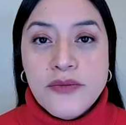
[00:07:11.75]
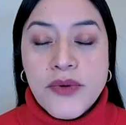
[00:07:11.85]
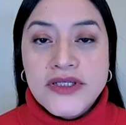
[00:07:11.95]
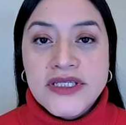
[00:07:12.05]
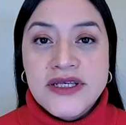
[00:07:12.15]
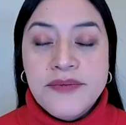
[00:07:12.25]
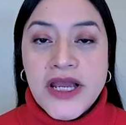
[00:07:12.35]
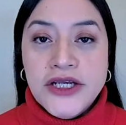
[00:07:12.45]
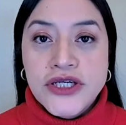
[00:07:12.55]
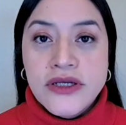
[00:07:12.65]

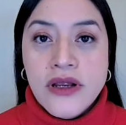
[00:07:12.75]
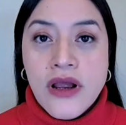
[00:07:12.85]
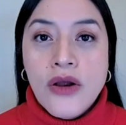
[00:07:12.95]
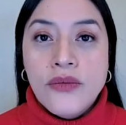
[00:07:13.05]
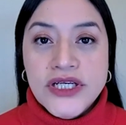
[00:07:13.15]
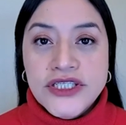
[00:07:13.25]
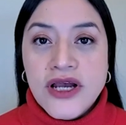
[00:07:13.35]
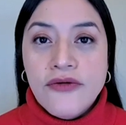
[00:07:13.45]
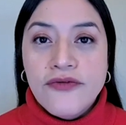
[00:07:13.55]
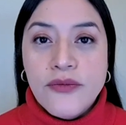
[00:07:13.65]
participation, reach
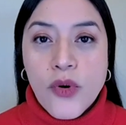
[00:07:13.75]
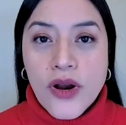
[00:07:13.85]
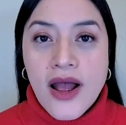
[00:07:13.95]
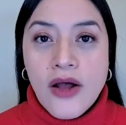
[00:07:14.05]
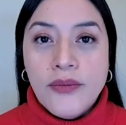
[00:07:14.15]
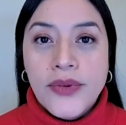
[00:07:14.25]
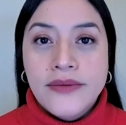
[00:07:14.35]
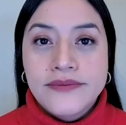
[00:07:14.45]
out for more help.